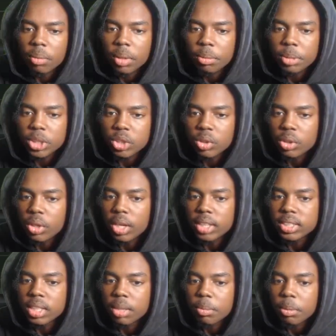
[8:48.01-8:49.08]
going to be showing you
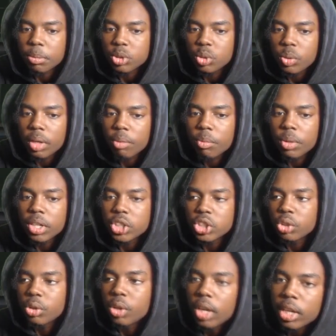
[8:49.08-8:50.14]
guys setup number 2, and then I'm going to
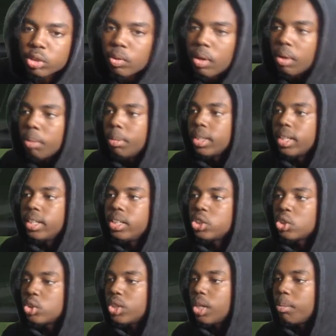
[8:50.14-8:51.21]
show you guys route ability.
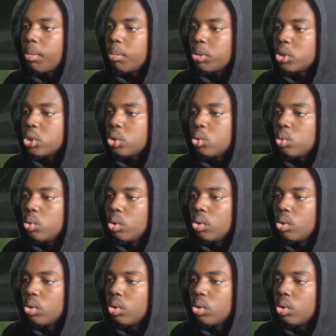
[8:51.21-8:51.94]
So setup number 2,